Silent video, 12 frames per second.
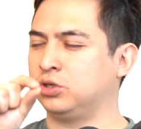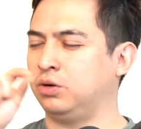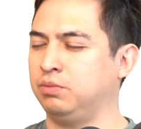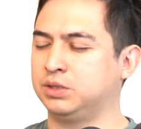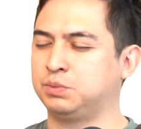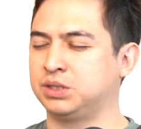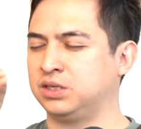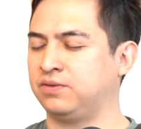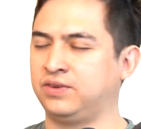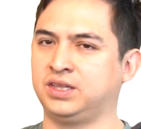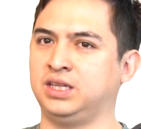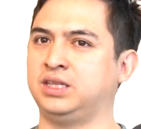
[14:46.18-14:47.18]
with some
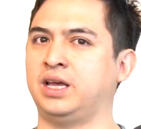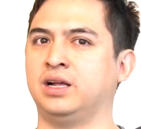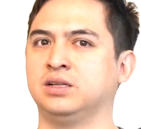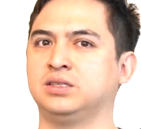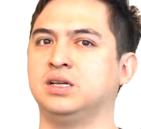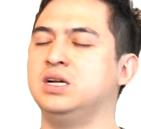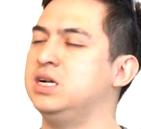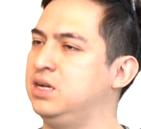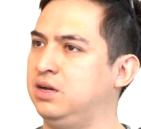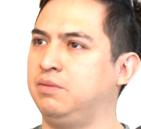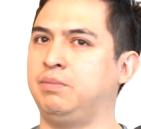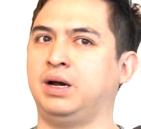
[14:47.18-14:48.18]
specific details,
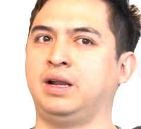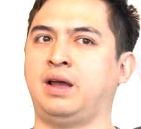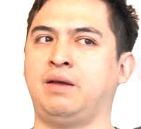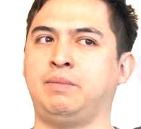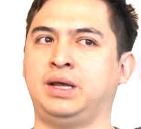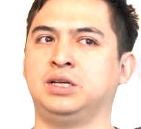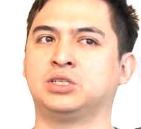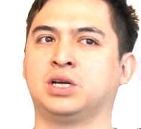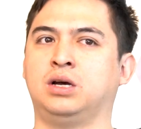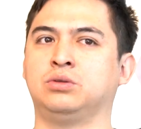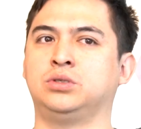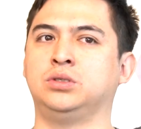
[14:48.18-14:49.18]
but I
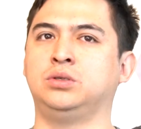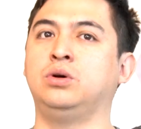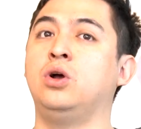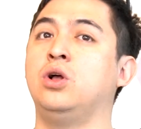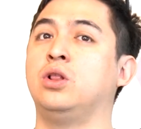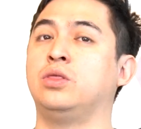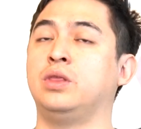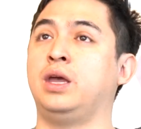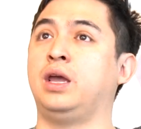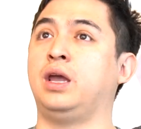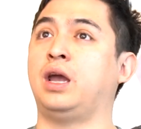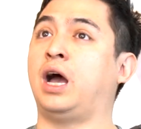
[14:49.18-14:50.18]
managed how to.
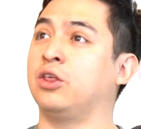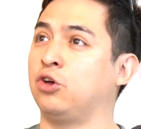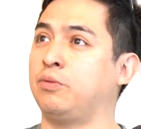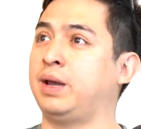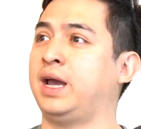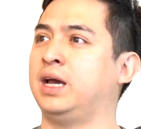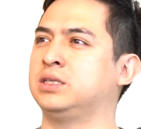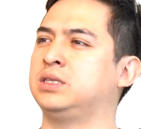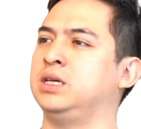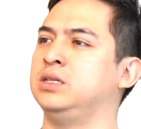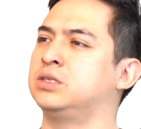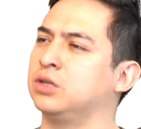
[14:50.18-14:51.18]
Adobe
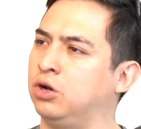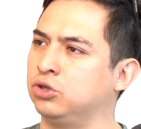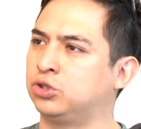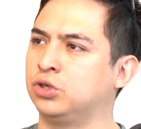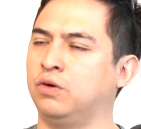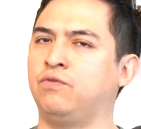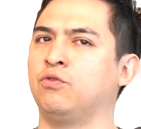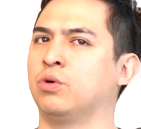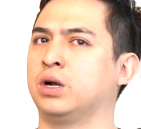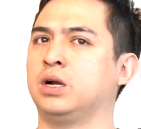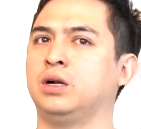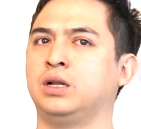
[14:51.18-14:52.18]
has its own
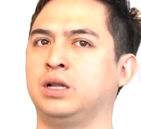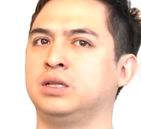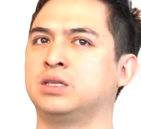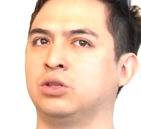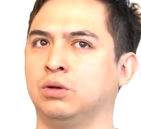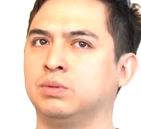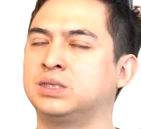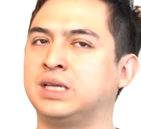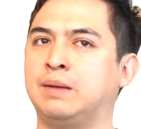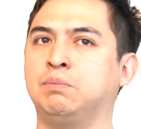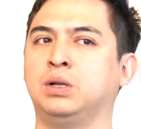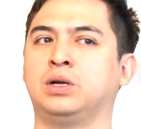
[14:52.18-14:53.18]
software that it's Adobe
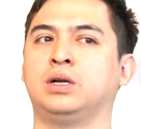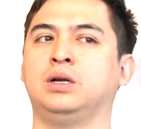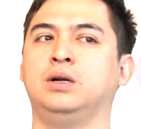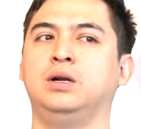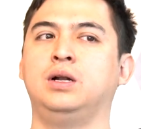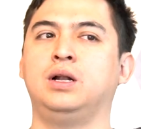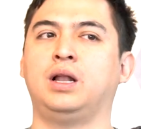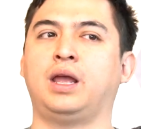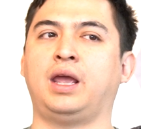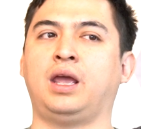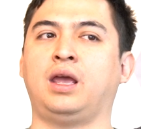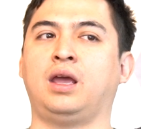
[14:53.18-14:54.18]
Sampler.
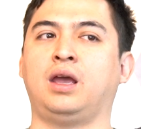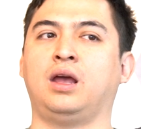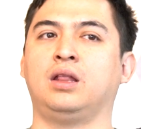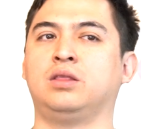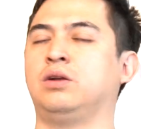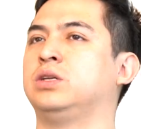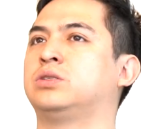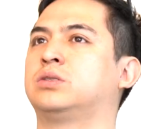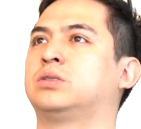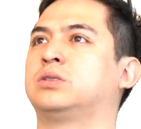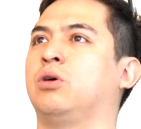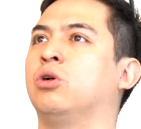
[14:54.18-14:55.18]
And there
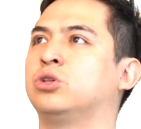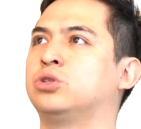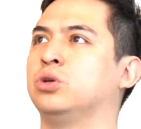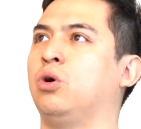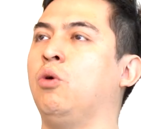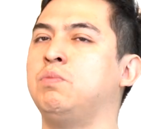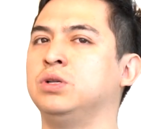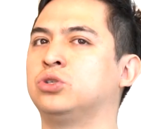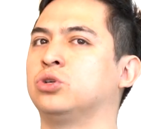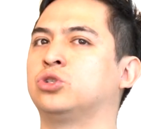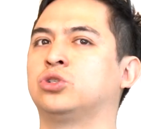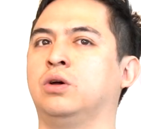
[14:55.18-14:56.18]
is also
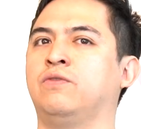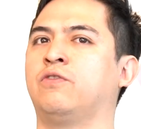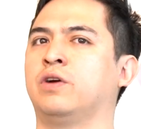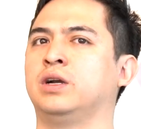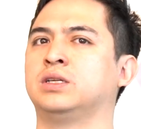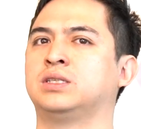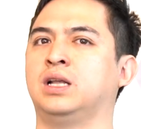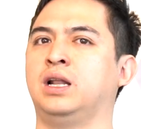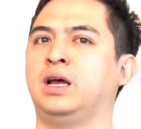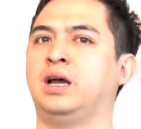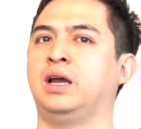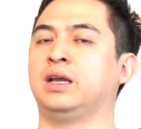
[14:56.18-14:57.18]
open source softwares
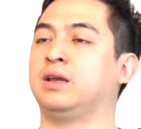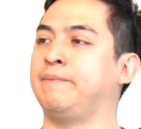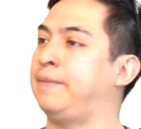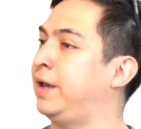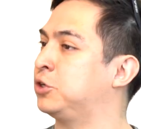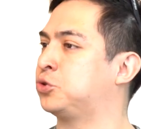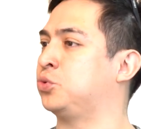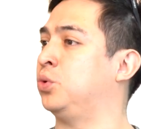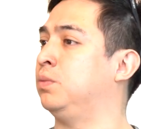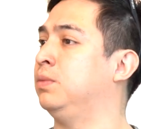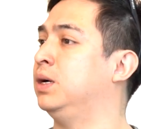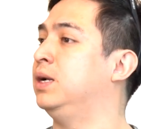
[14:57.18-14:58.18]
like
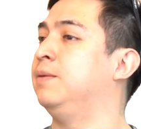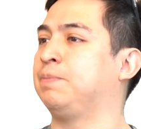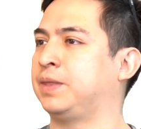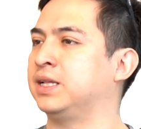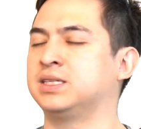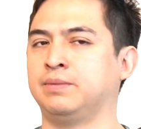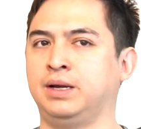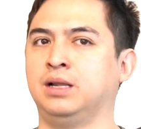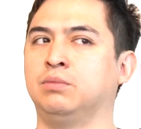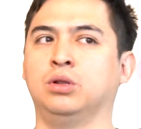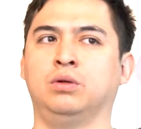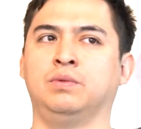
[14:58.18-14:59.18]
Mushroom that's
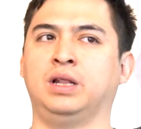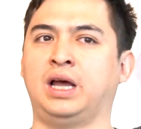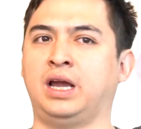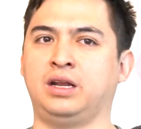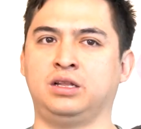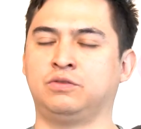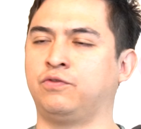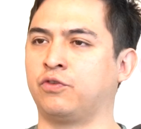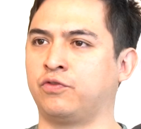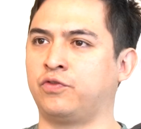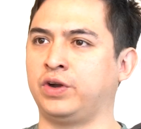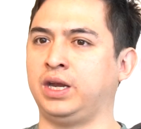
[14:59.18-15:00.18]
available online and
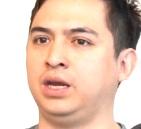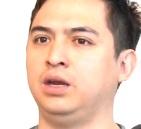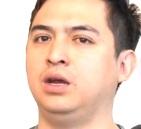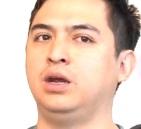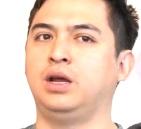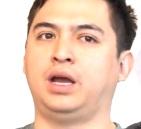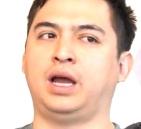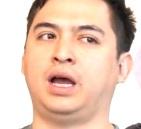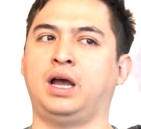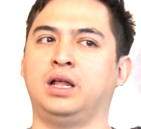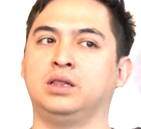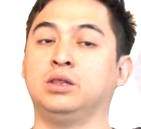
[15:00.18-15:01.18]
for free.
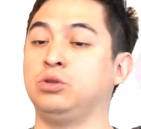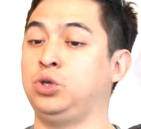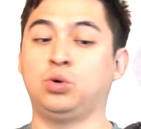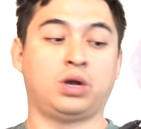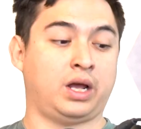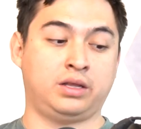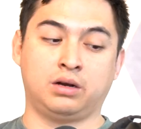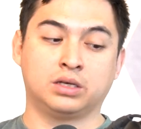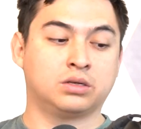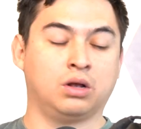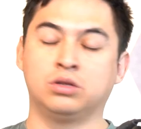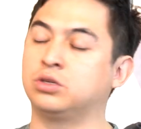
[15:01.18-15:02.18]
And
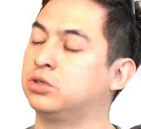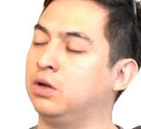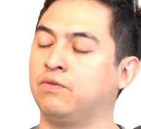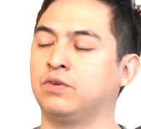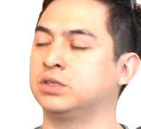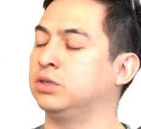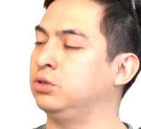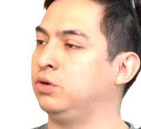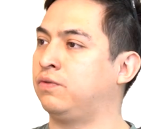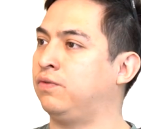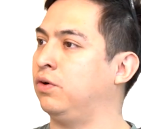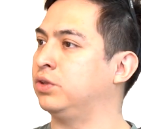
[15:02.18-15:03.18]
there's also softwares
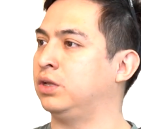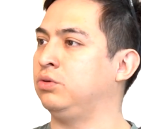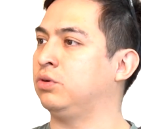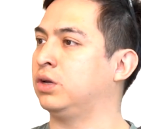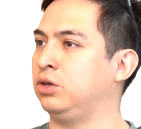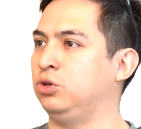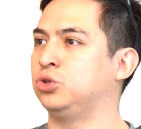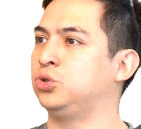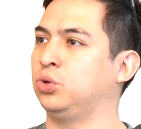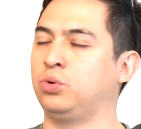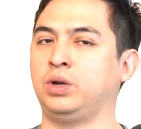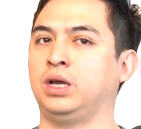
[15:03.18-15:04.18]
on your phone that you can
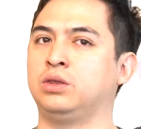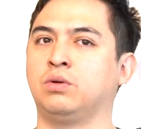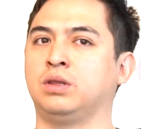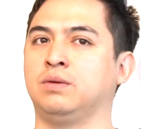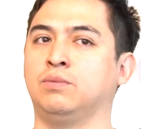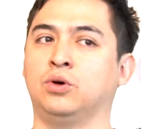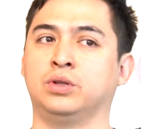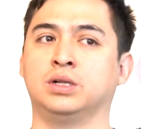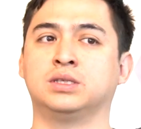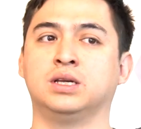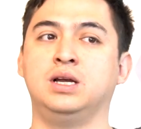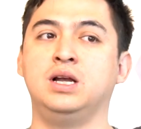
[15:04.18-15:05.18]
use to create 3D
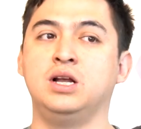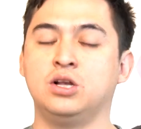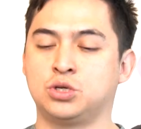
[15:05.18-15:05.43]
models.